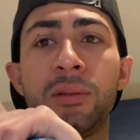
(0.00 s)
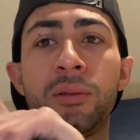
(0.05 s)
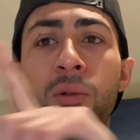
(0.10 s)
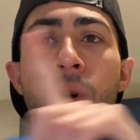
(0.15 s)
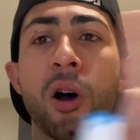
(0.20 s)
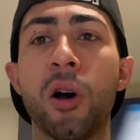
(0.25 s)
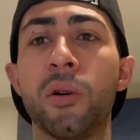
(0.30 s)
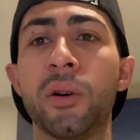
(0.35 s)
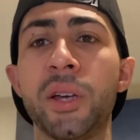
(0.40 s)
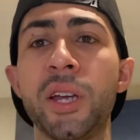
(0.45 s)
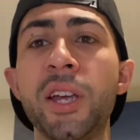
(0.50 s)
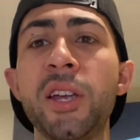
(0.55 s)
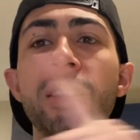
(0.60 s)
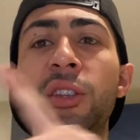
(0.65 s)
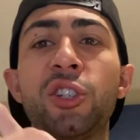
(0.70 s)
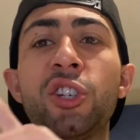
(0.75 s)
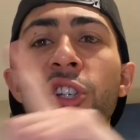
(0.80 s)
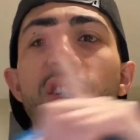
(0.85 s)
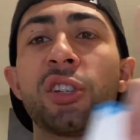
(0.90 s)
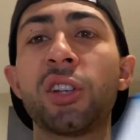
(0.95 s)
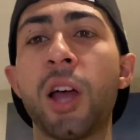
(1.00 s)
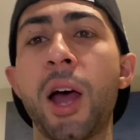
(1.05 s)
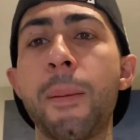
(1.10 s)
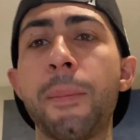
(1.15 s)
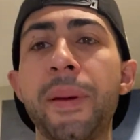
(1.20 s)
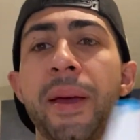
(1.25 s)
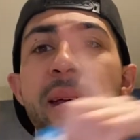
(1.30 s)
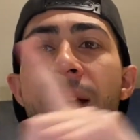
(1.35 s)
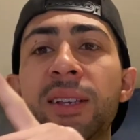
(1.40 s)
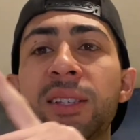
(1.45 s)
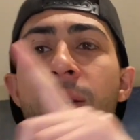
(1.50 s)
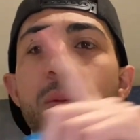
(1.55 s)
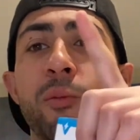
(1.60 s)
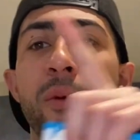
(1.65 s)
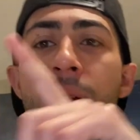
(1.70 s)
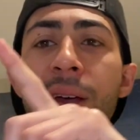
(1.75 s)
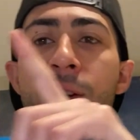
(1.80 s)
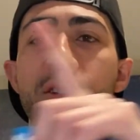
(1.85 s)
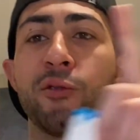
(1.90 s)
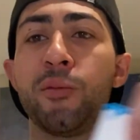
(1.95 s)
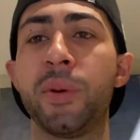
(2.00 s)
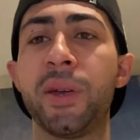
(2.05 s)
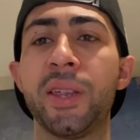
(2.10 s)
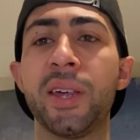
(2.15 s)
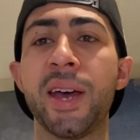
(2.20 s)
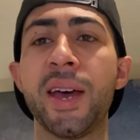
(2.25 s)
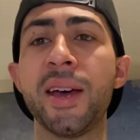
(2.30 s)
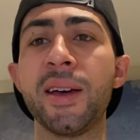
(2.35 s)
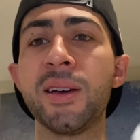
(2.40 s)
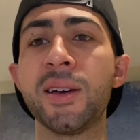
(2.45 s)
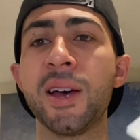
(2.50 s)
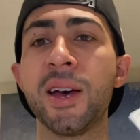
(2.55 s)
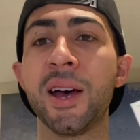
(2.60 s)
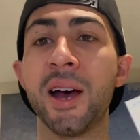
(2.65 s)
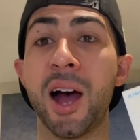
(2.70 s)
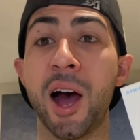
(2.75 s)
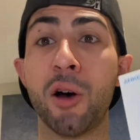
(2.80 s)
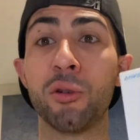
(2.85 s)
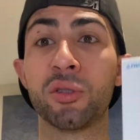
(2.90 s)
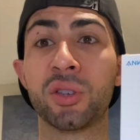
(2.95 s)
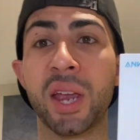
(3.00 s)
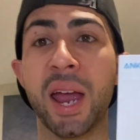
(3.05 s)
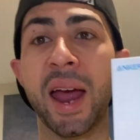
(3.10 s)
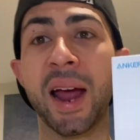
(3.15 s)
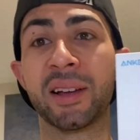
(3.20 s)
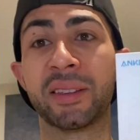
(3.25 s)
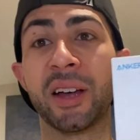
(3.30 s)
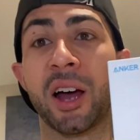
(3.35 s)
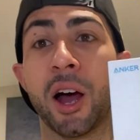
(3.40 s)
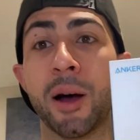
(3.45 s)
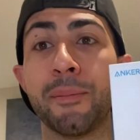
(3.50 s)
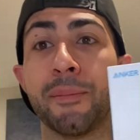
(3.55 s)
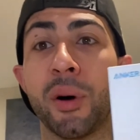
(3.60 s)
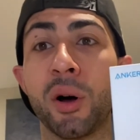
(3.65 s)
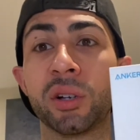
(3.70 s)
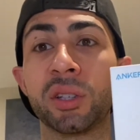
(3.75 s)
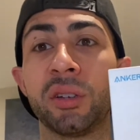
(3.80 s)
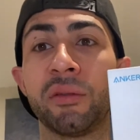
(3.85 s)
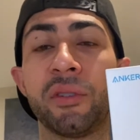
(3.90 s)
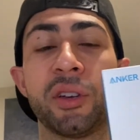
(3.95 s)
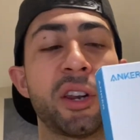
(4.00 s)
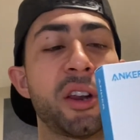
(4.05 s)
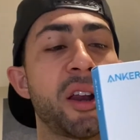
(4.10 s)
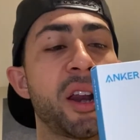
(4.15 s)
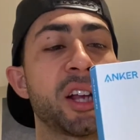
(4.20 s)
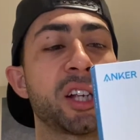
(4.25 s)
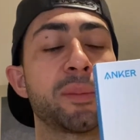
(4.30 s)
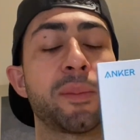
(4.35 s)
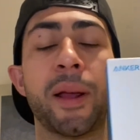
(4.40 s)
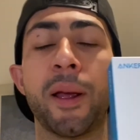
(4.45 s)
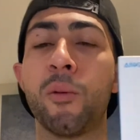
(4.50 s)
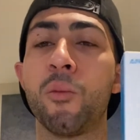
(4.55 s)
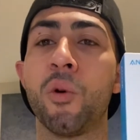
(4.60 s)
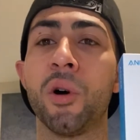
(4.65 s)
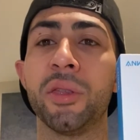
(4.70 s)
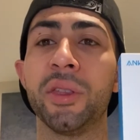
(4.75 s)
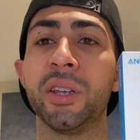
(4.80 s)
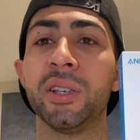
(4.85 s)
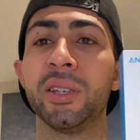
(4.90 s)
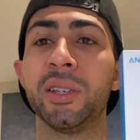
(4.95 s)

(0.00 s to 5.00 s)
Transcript: Well, it just up here somewhere, it will be there. I'll tag that unboxing video and explain what this